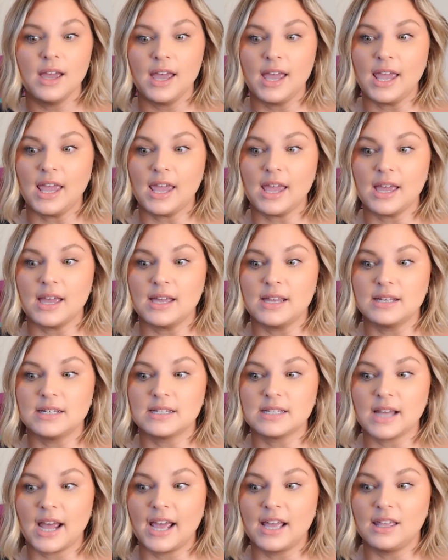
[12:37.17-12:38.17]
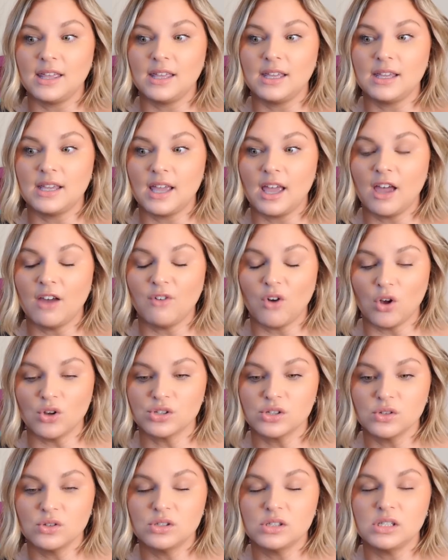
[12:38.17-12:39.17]
And I have
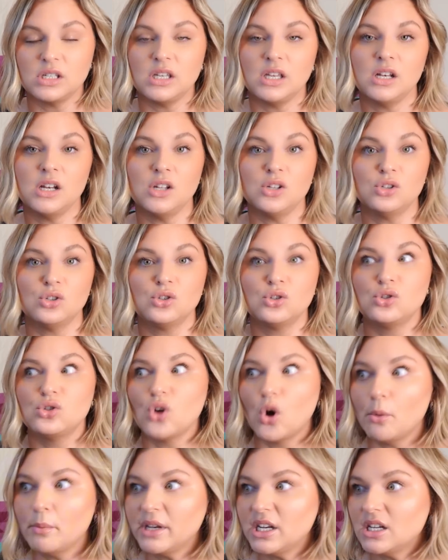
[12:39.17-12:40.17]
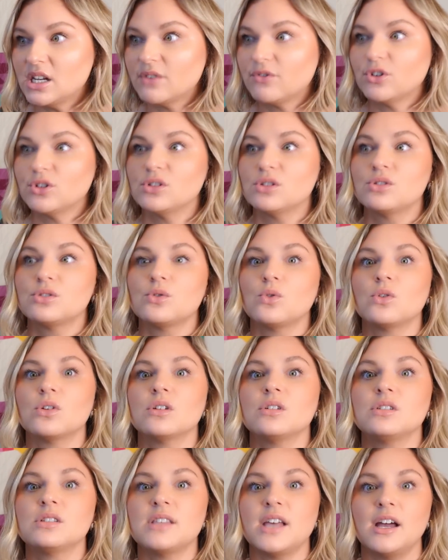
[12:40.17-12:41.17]
also seen in so many different
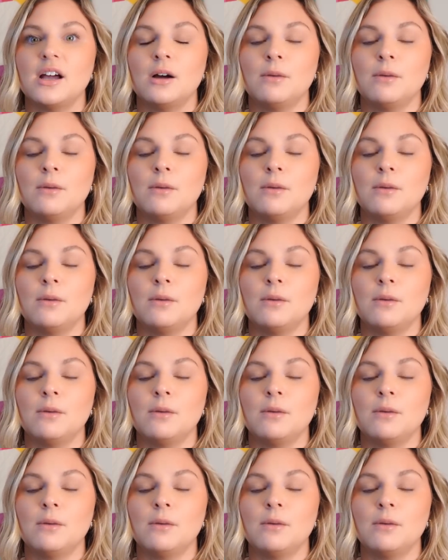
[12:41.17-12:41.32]
stores that